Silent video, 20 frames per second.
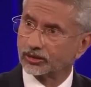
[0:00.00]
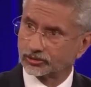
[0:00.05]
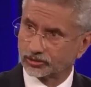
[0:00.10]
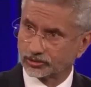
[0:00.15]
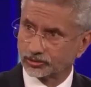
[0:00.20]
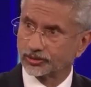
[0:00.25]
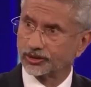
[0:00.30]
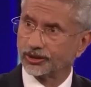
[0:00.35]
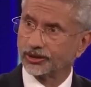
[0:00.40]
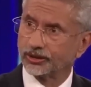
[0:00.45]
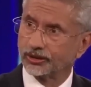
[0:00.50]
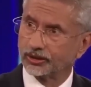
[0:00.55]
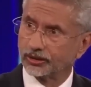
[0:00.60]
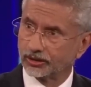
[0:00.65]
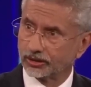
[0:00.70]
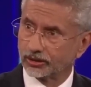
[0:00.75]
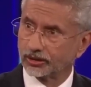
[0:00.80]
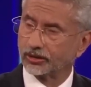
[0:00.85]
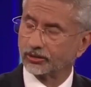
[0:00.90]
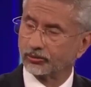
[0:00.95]
to
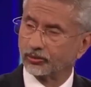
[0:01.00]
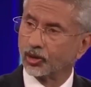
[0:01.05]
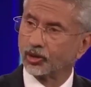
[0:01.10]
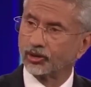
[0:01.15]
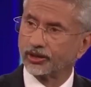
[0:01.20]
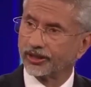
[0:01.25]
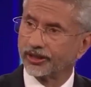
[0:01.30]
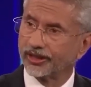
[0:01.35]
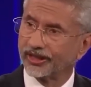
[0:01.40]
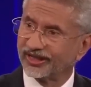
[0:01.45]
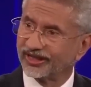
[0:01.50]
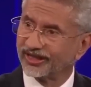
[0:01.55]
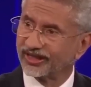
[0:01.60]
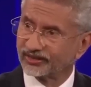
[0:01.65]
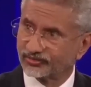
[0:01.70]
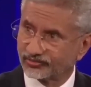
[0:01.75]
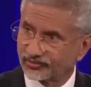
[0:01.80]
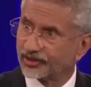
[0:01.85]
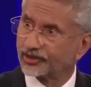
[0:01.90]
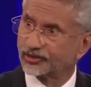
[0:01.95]
the border
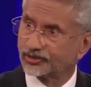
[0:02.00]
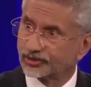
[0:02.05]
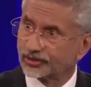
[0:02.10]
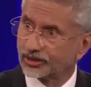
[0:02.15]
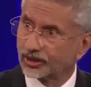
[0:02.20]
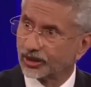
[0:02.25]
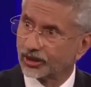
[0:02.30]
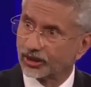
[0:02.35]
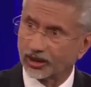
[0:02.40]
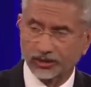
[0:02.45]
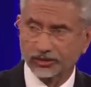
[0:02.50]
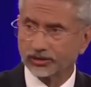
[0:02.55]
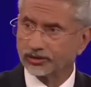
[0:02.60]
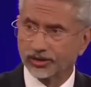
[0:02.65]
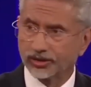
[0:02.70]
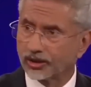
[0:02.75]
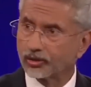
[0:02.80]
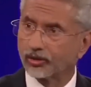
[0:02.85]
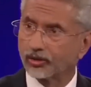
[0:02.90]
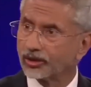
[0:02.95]
areas first, I think
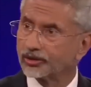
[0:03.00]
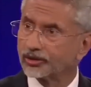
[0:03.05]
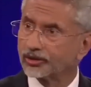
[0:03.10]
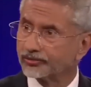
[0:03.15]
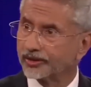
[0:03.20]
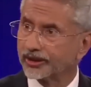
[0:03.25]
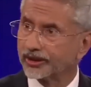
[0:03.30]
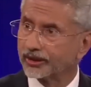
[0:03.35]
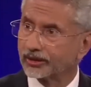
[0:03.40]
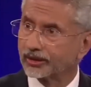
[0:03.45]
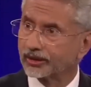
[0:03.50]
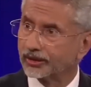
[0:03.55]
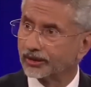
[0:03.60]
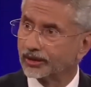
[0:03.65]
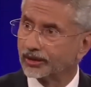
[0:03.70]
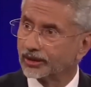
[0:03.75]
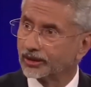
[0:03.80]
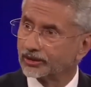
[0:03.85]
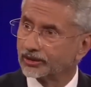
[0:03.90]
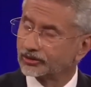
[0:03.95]
the record is very clear.
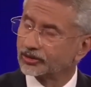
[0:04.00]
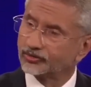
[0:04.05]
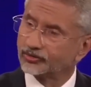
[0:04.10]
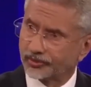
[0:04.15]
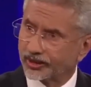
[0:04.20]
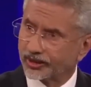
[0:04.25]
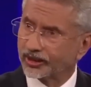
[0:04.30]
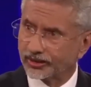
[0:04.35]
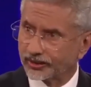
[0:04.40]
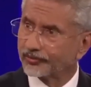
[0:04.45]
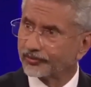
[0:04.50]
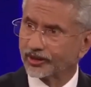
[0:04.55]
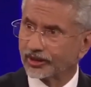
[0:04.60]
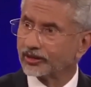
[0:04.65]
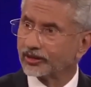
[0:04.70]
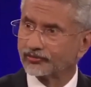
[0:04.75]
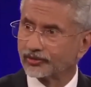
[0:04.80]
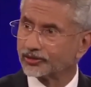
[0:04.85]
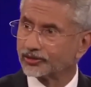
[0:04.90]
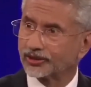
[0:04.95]
So it's very
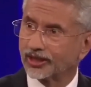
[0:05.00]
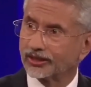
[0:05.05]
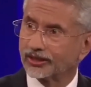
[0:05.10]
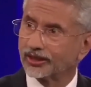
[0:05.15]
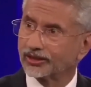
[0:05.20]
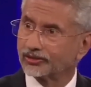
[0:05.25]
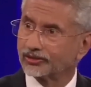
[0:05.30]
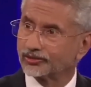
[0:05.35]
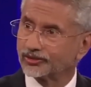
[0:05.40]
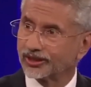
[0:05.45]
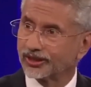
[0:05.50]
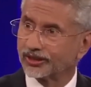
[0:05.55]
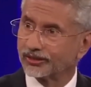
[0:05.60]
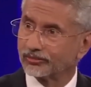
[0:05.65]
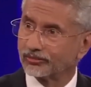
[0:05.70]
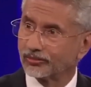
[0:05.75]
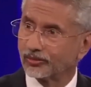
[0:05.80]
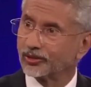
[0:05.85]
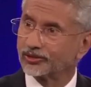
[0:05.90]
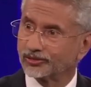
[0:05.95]
difficult for China to say
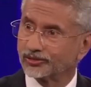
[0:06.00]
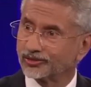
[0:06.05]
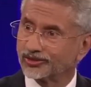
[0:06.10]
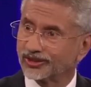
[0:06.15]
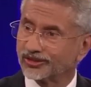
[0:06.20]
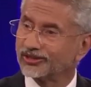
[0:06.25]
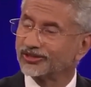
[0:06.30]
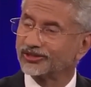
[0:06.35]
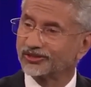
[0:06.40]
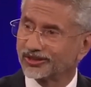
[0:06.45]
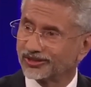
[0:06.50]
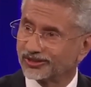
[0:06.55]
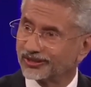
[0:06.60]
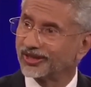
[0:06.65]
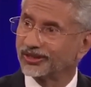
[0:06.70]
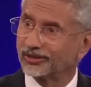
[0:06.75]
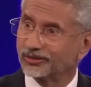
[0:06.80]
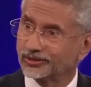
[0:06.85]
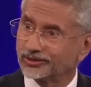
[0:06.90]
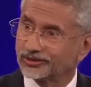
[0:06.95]
what you suggested
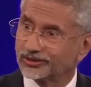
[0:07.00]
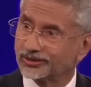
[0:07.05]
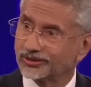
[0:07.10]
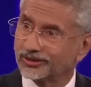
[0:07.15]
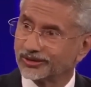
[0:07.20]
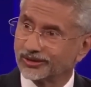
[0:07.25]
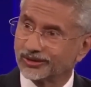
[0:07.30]
they could.